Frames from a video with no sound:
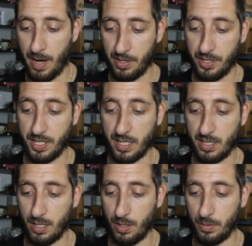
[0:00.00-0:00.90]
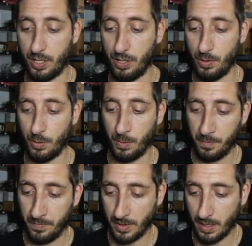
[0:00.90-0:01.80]
model 602,
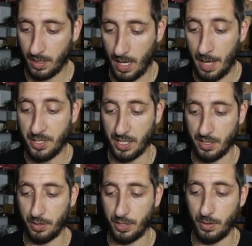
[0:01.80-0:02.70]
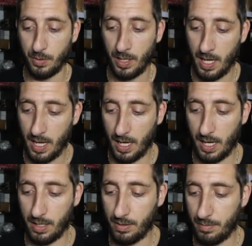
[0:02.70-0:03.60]
M602,
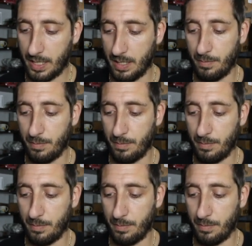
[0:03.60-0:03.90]
like a